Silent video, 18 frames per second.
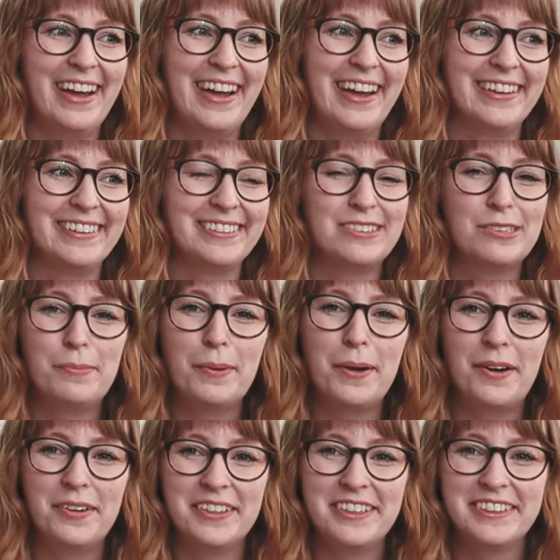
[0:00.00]
And to be
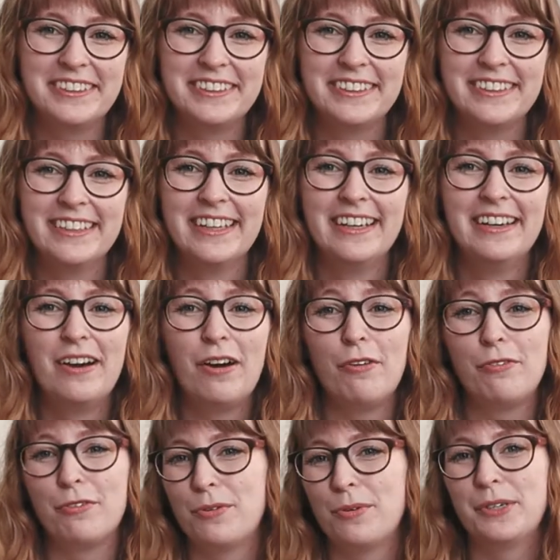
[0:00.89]
honest,
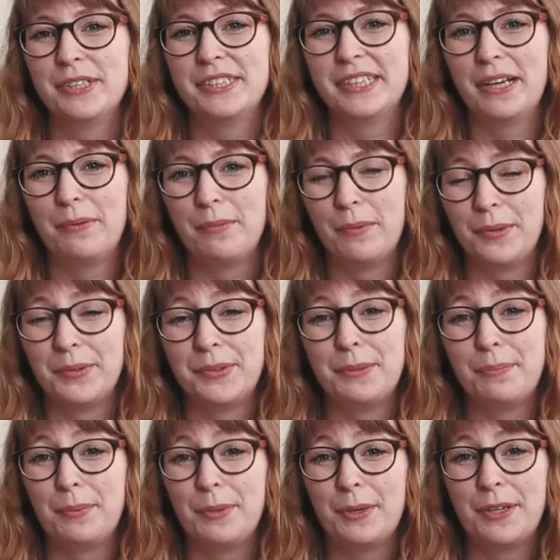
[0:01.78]
of course I want
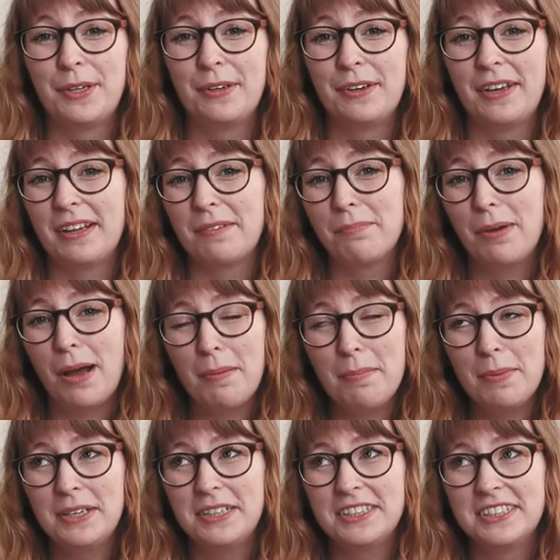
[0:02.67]
the book to get
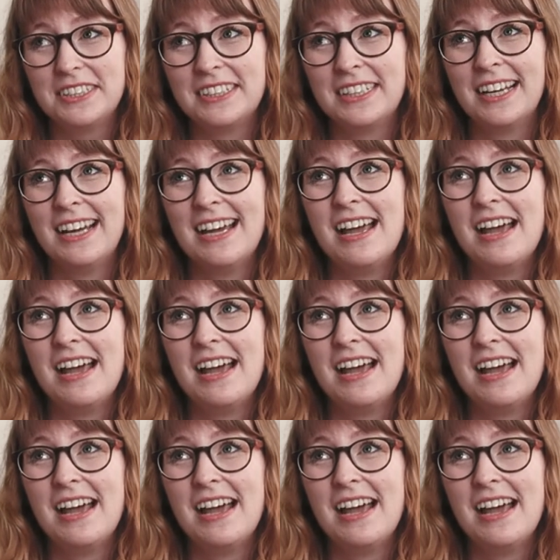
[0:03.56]
published.